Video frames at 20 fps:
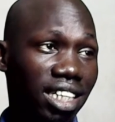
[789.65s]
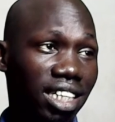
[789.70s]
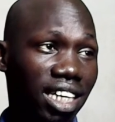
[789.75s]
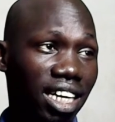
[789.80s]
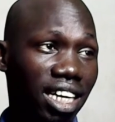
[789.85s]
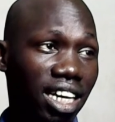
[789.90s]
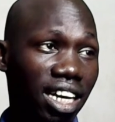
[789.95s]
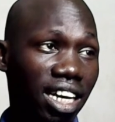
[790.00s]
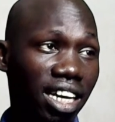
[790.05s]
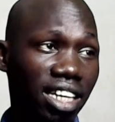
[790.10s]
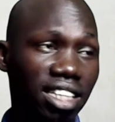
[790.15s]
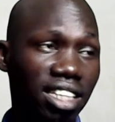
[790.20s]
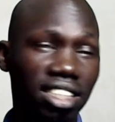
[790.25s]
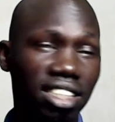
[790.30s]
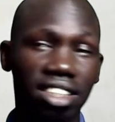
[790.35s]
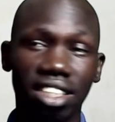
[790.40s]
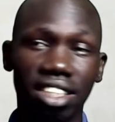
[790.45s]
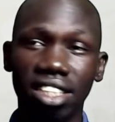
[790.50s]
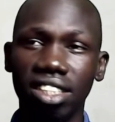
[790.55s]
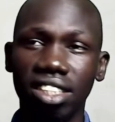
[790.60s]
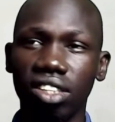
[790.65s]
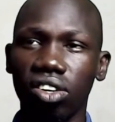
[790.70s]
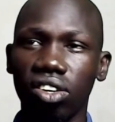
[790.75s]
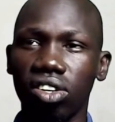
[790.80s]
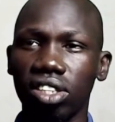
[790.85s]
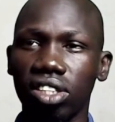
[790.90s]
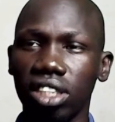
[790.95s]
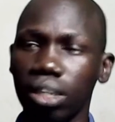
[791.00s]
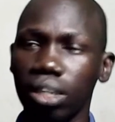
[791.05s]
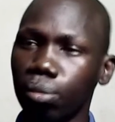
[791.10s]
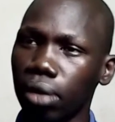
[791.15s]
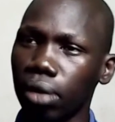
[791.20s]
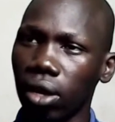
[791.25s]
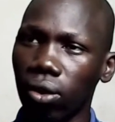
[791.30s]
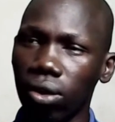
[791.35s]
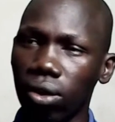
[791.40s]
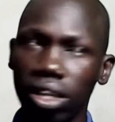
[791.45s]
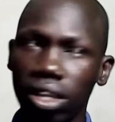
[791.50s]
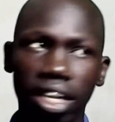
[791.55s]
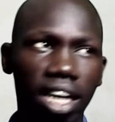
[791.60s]
click this or simply
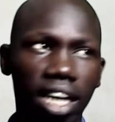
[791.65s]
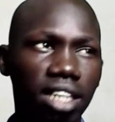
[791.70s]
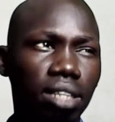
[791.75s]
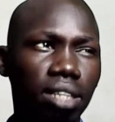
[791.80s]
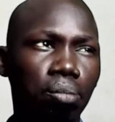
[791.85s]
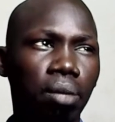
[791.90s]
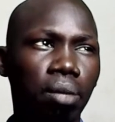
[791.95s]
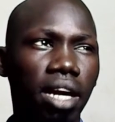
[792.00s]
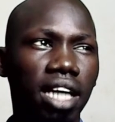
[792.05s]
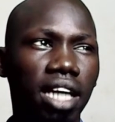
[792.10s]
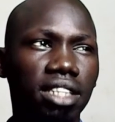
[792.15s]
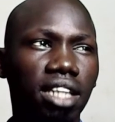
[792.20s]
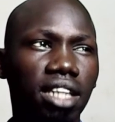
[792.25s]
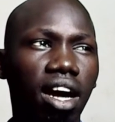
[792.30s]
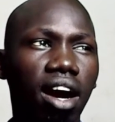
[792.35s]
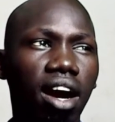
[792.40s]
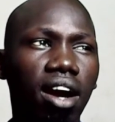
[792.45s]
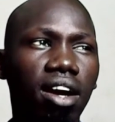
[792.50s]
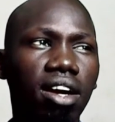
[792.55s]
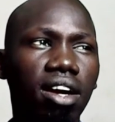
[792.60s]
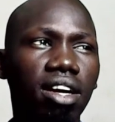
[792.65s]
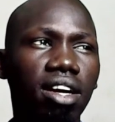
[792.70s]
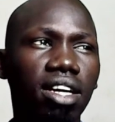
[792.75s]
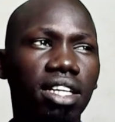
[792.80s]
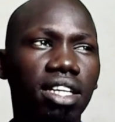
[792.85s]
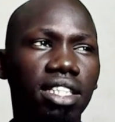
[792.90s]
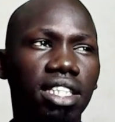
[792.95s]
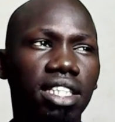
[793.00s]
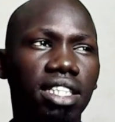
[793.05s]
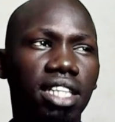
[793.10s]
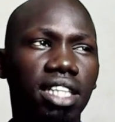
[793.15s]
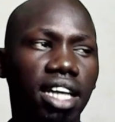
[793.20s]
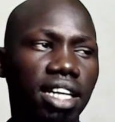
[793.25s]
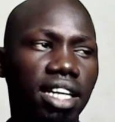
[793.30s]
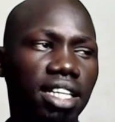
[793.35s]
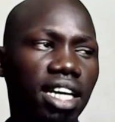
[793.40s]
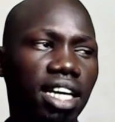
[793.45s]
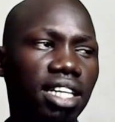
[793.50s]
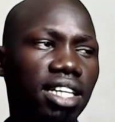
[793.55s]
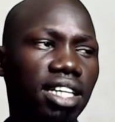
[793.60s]
hold that plus R just like
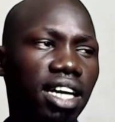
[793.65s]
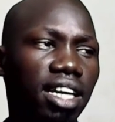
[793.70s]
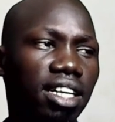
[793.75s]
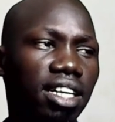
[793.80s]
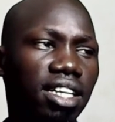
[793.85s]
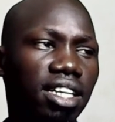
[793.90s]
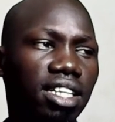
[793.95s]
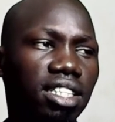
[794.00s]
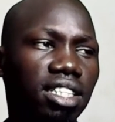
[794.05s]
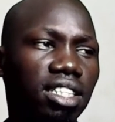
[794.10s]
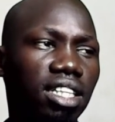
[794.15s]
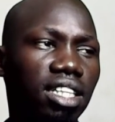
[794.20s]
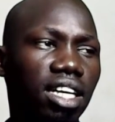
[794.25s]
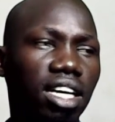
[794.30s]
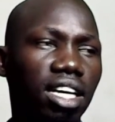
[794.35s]
that and this